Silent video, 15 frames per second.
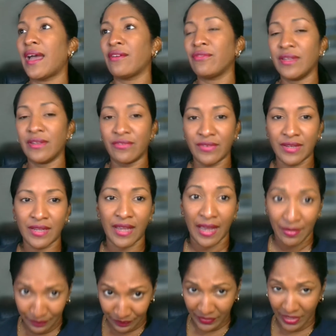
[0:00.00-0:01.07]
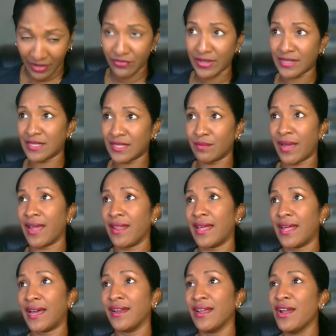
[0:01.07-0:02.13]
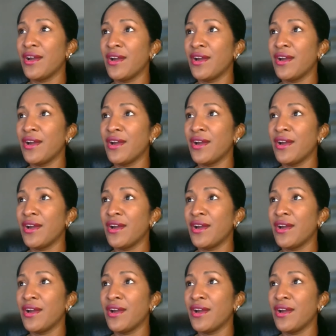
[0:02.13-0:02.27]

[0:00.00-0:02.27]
affected by that.